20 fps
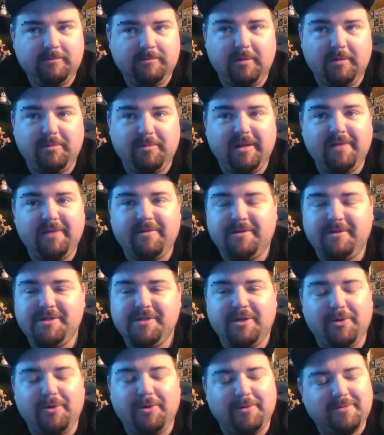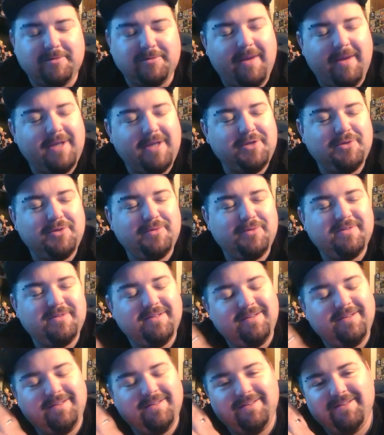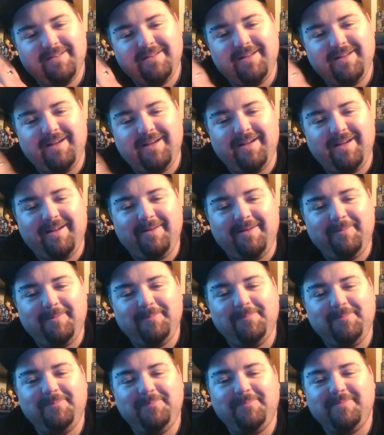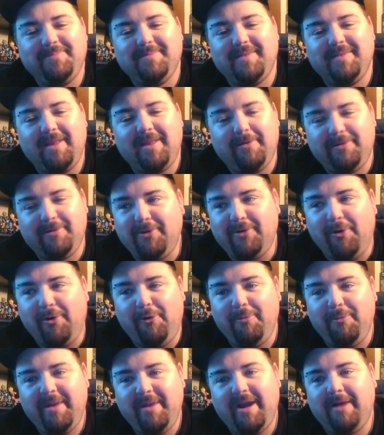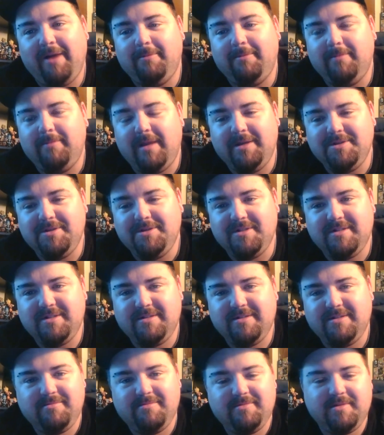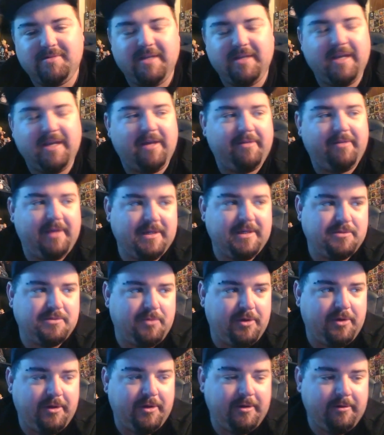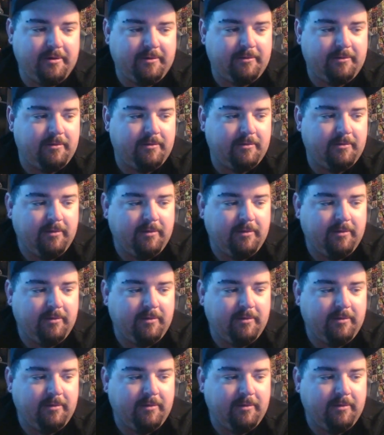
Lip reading: I believe that she calls them angels. They would call me up and just see how things were and